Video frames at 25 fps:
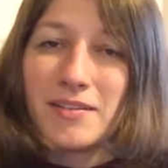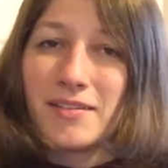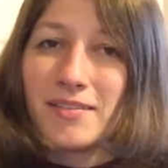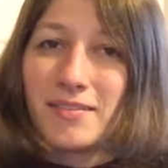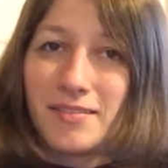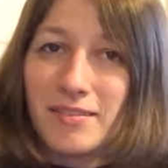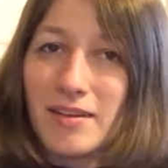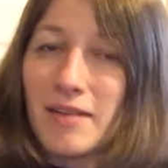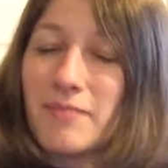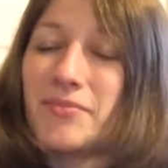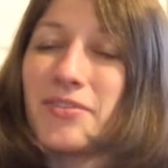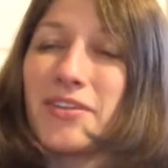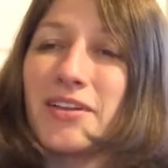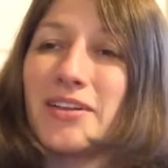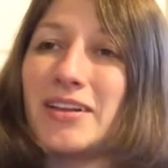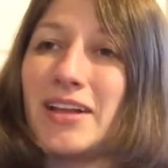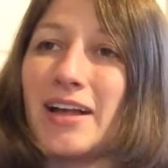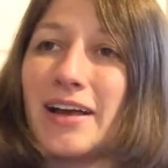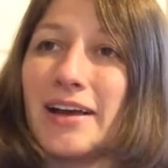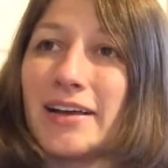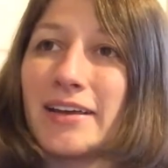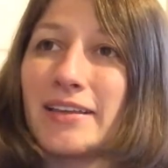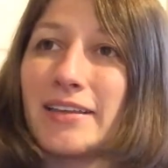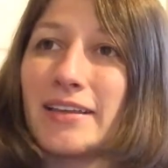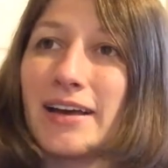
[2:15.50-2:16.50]
Something
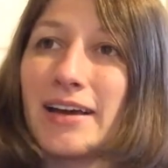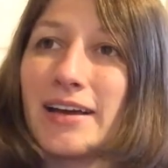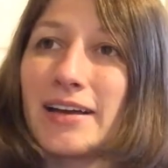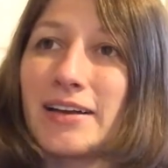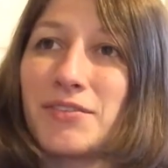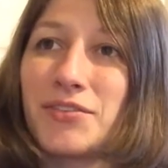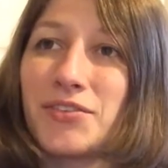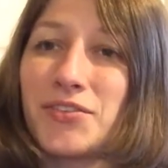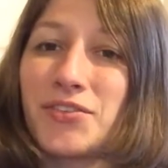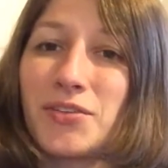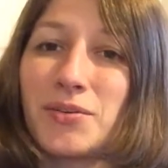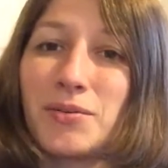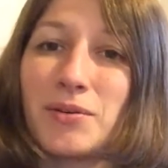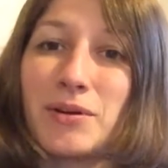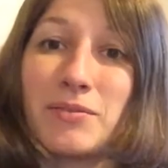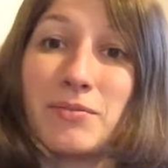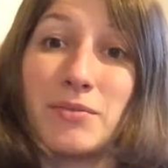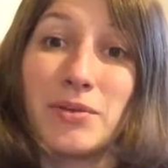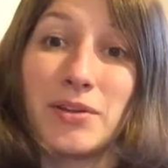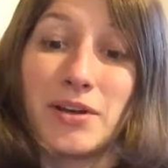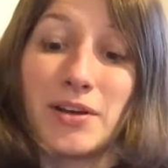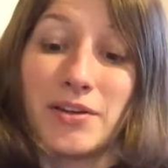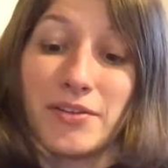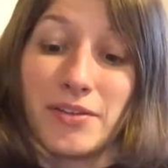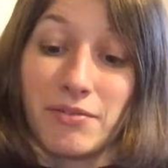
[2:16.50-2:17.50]
like that. It was the one
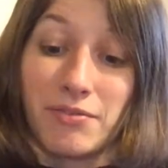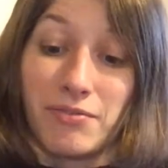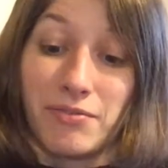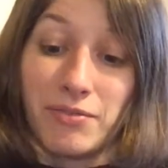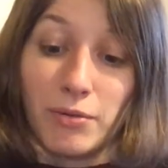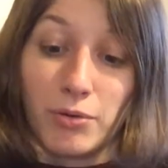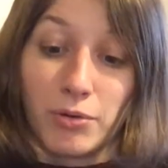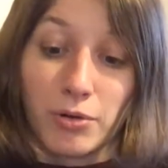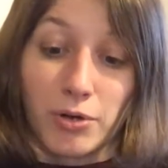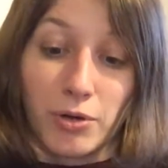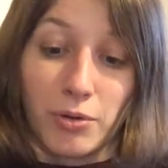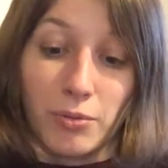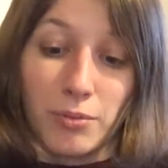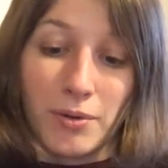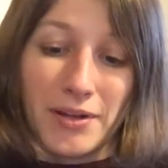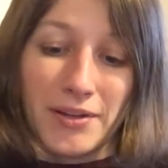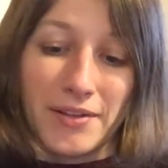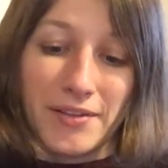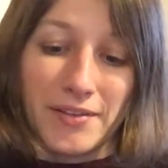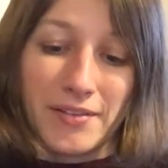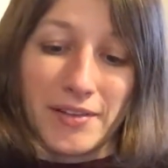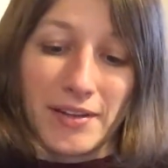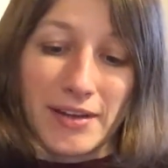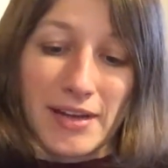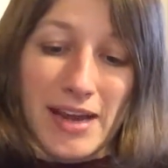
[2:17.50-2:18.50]
with all the floral
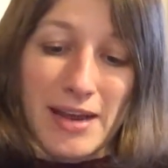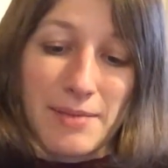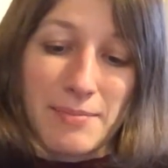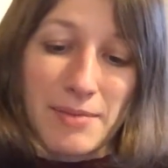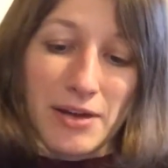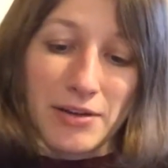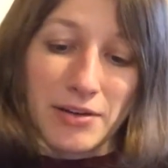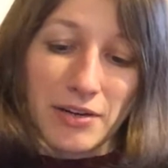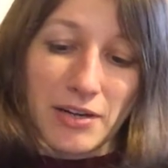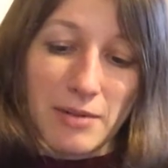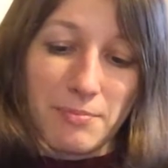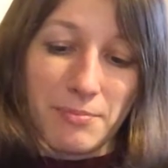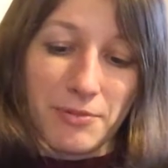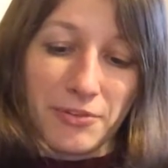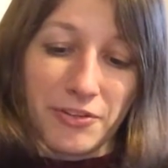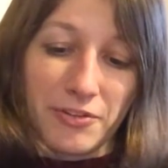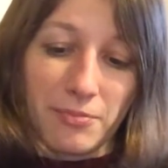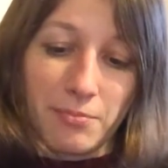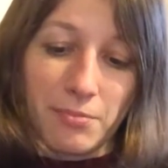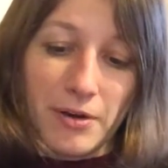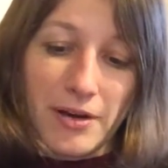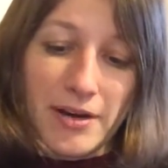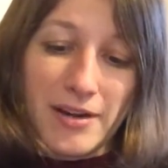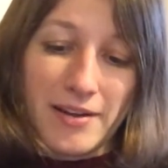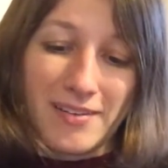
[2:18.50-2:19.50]
ones that came out a couple
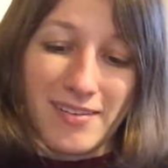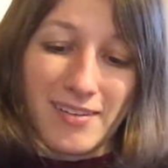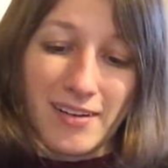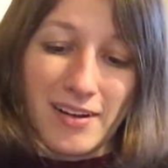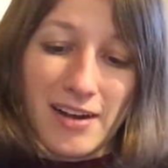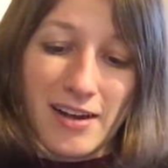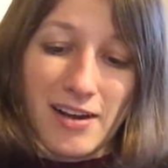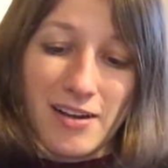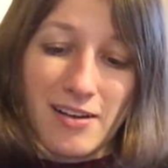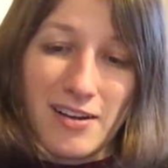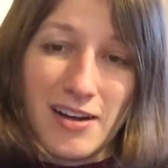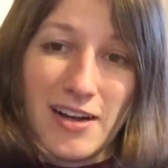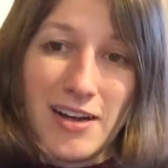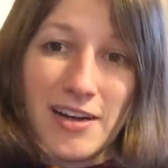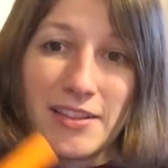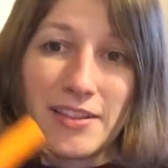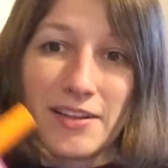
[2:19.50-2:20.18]
springs ago.